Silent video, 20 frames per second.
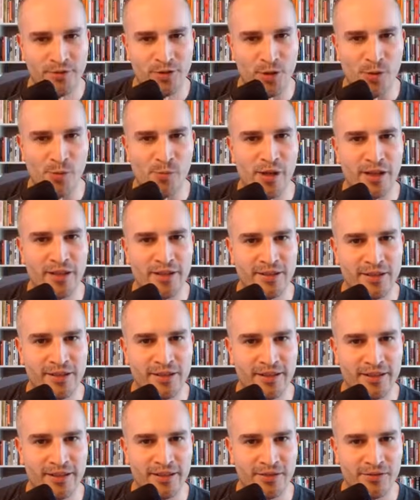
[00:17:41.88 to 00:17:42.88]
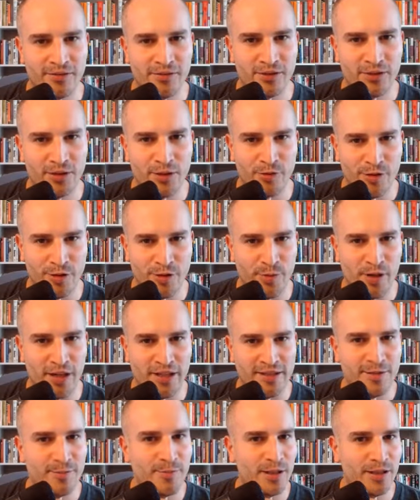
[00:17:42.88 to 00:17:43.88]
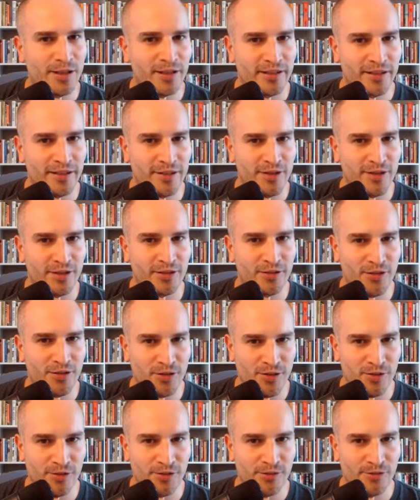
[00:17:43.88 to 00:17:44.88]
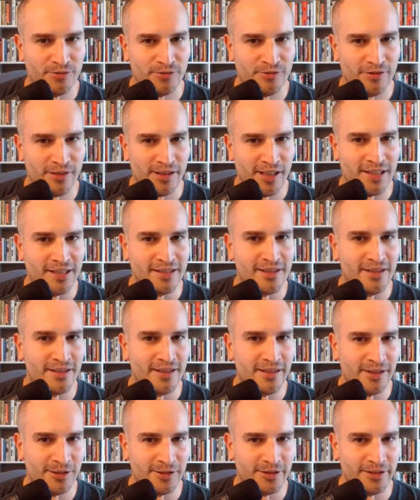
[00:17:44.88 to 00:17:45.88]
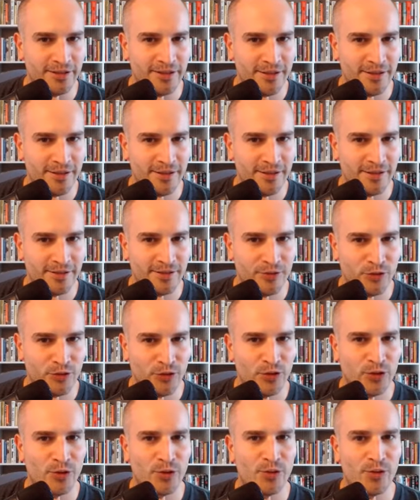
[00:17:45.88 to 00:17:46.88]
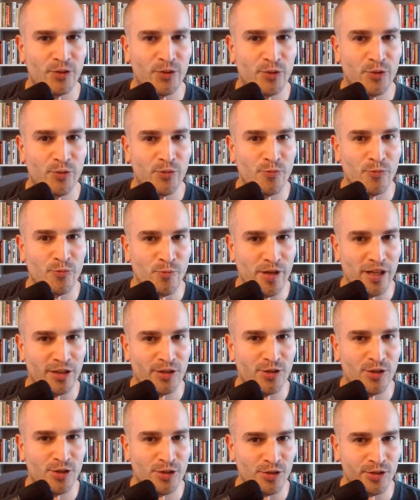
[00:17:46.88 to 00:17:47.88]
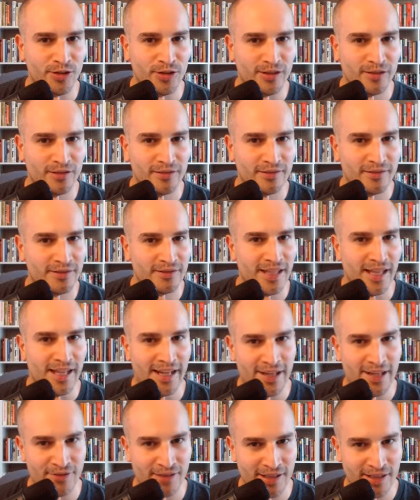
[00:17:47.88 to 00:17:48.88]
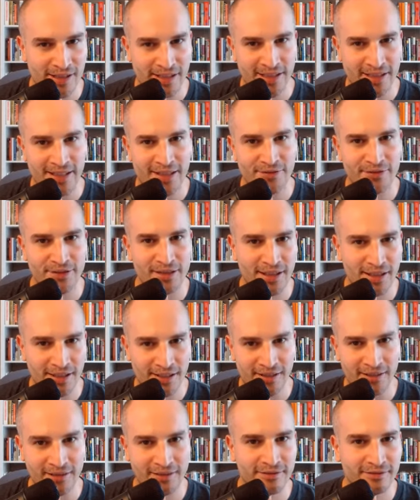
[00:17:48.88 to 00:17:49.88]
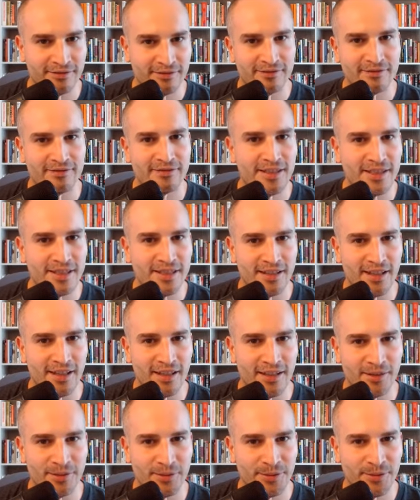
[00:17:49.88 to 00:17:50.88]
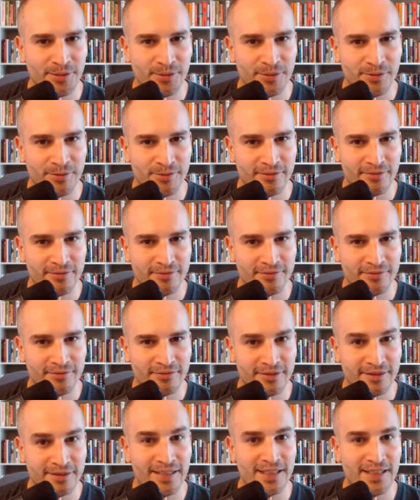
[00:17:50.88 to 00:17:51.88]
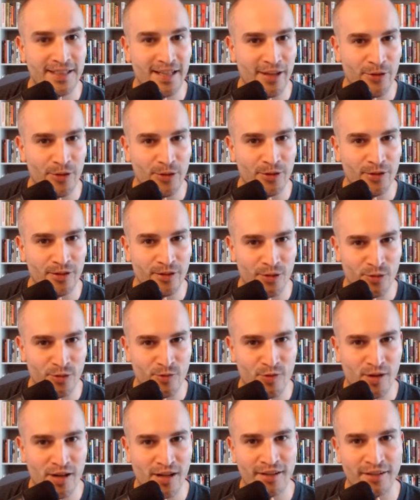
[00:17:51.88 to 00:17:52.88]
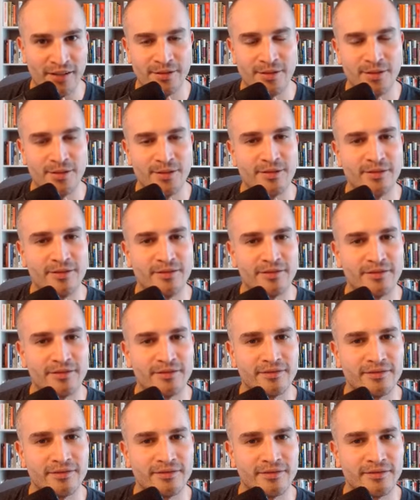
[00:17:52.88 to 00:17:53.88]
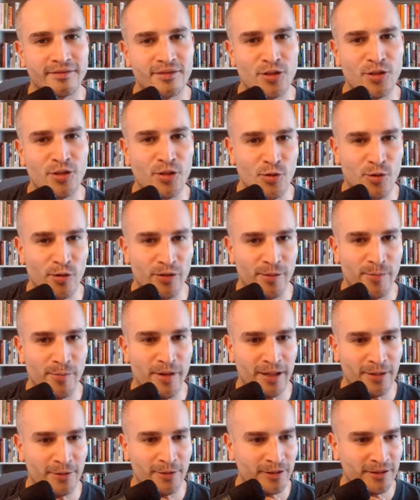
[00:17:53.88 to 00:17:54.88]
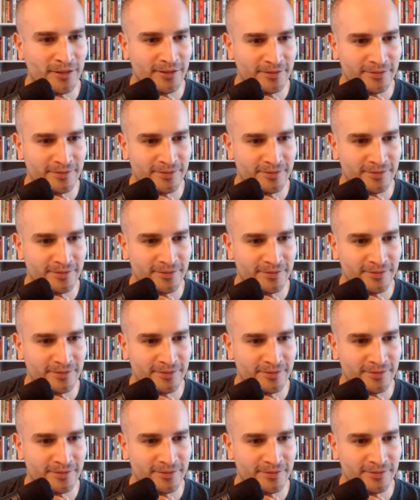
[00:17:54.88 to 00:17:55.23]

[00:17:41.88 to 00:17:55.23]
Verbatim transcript: So basically, the responsibility is on you as the eldest to make sure that everything and everything stays together otherwise you are the bad one